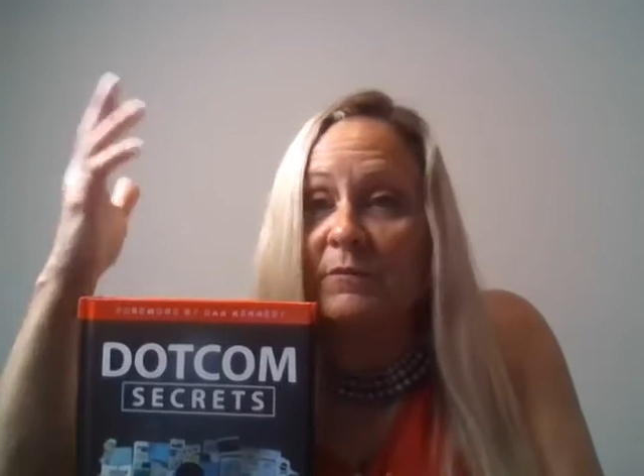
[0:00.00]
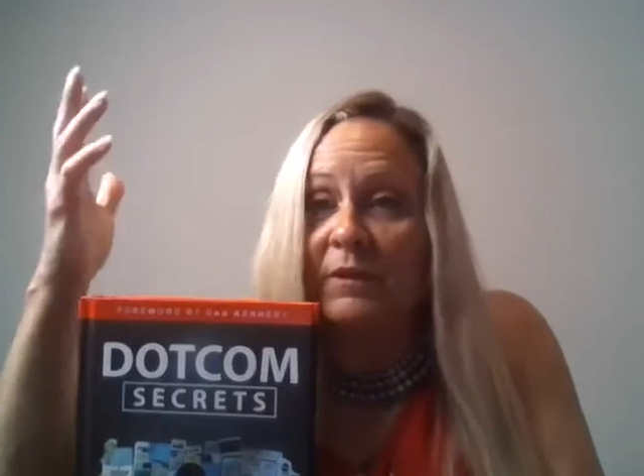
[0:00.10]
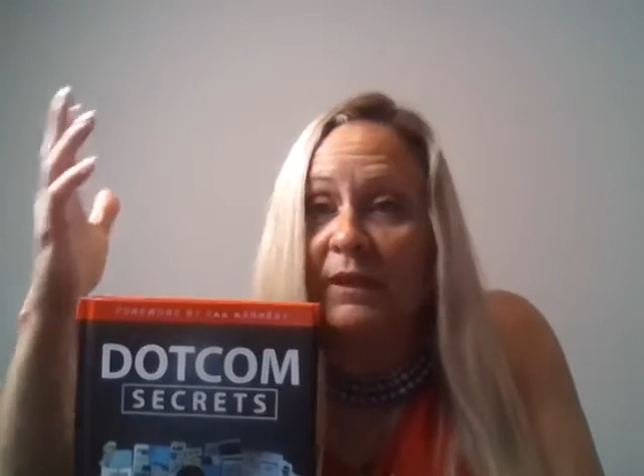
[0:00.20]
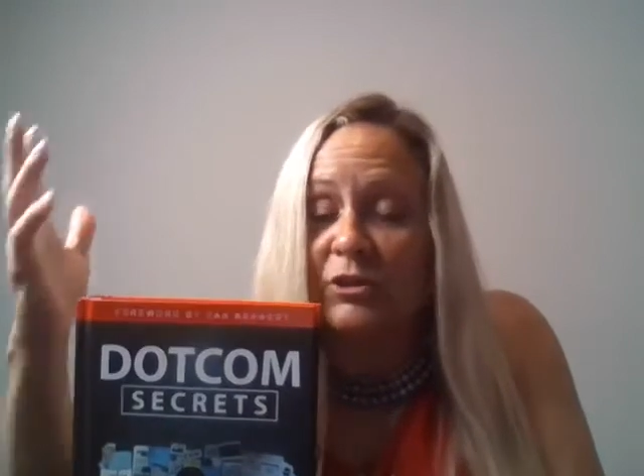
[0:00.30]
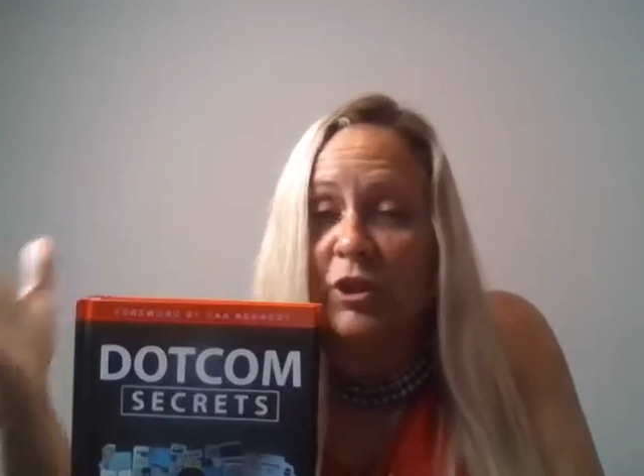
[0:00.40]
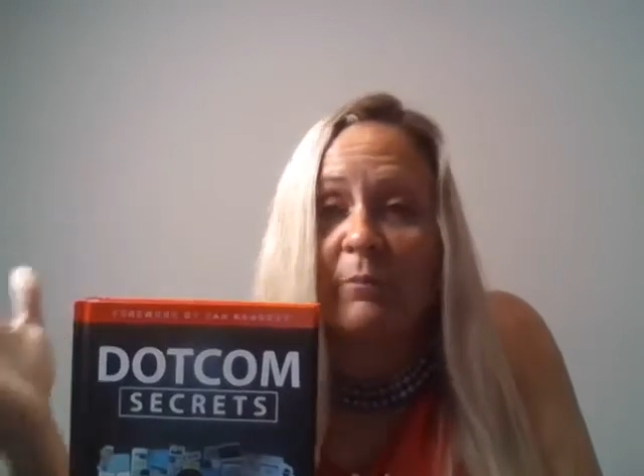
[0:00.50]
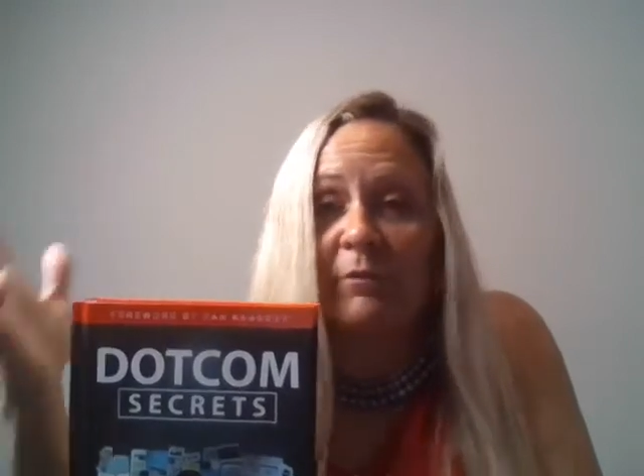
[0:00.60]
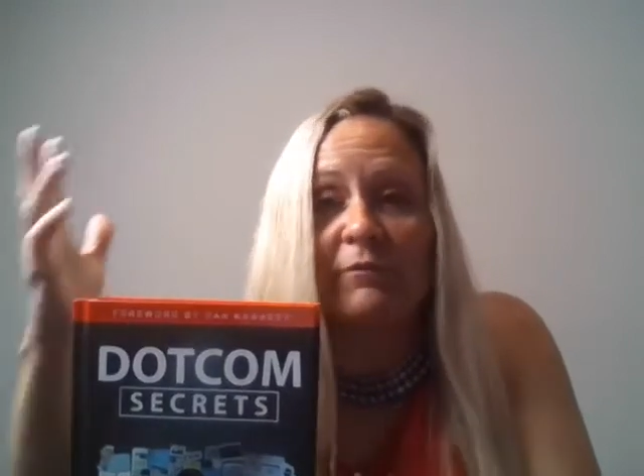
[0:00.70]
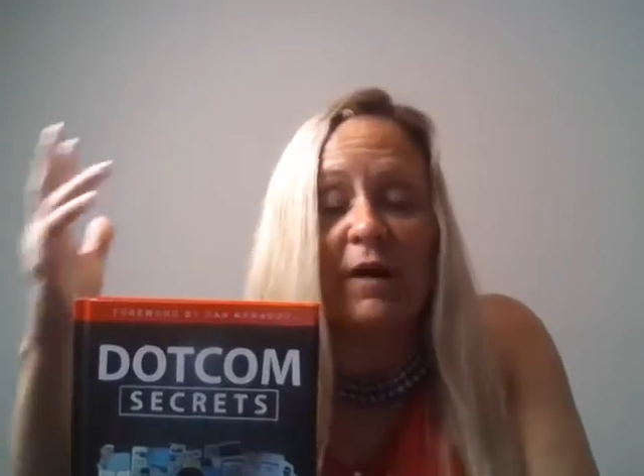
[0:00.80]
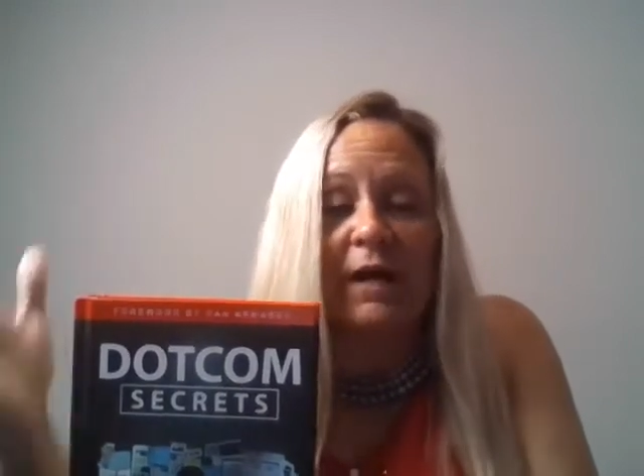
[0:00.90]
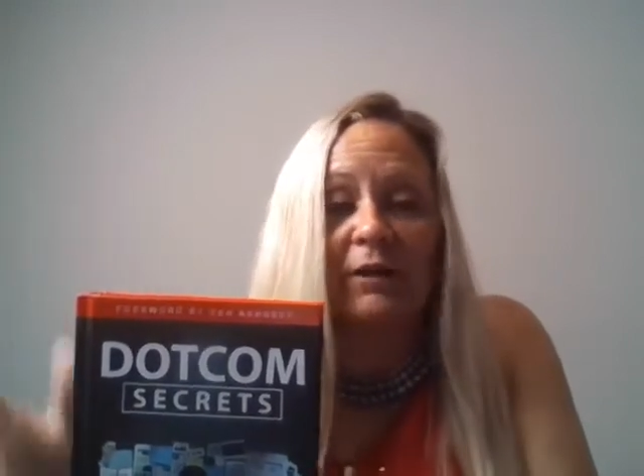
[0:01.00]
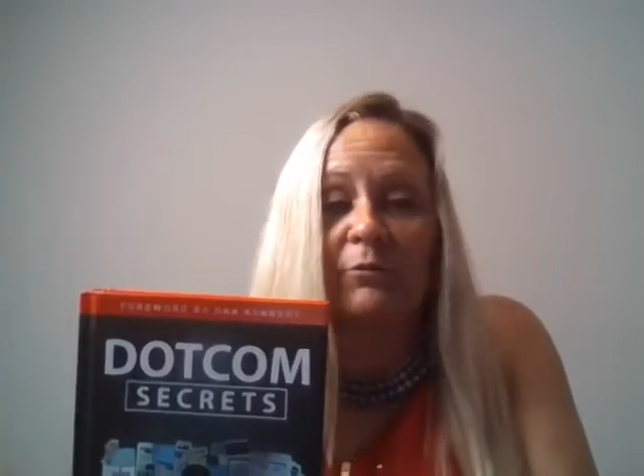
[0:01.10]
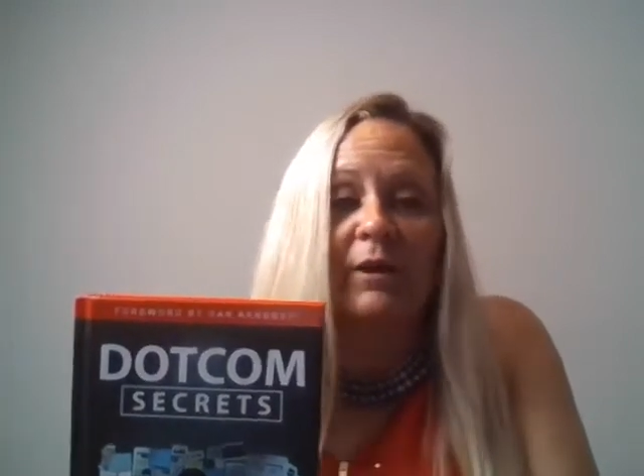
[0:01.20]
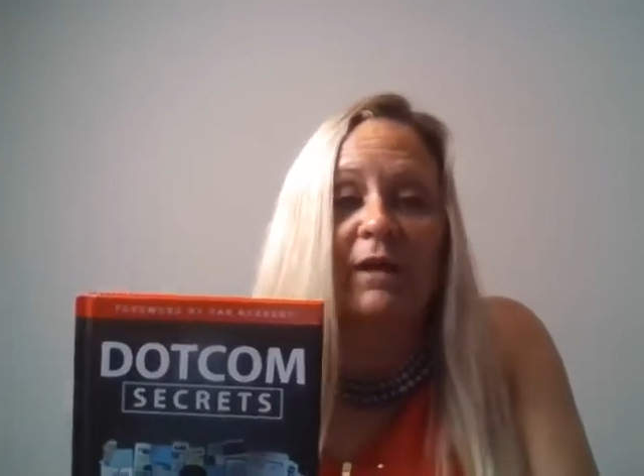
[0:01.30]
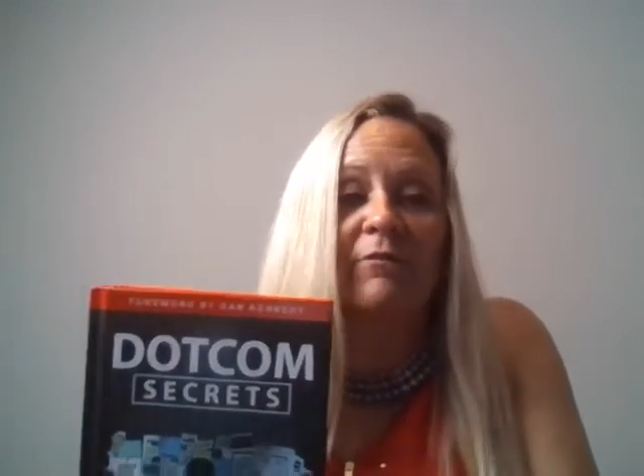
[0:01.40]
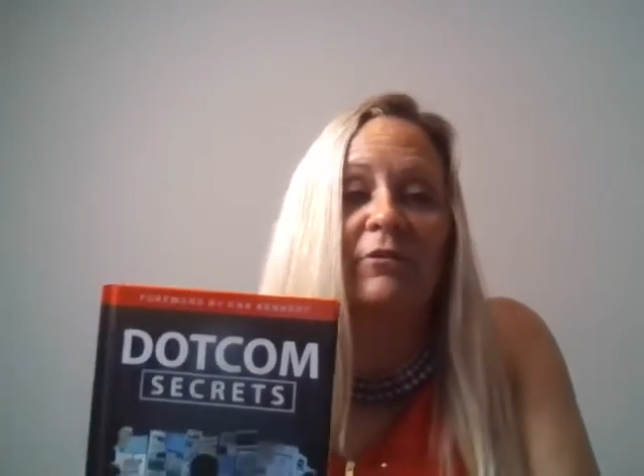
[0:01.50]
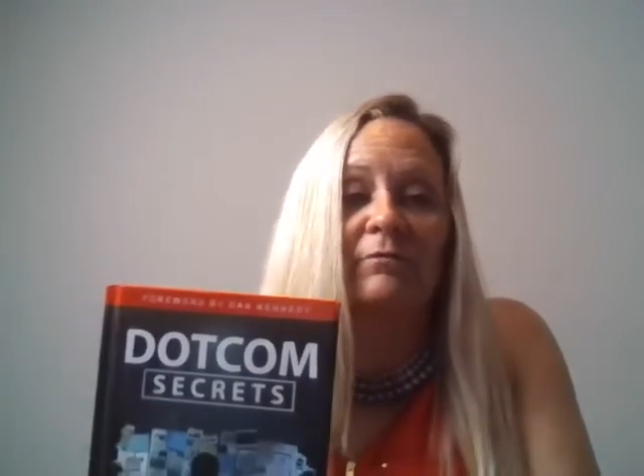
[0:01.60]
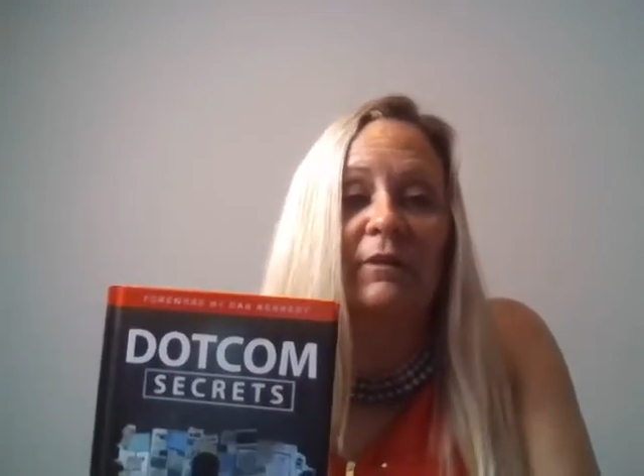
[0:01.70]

like Shopify or whatever,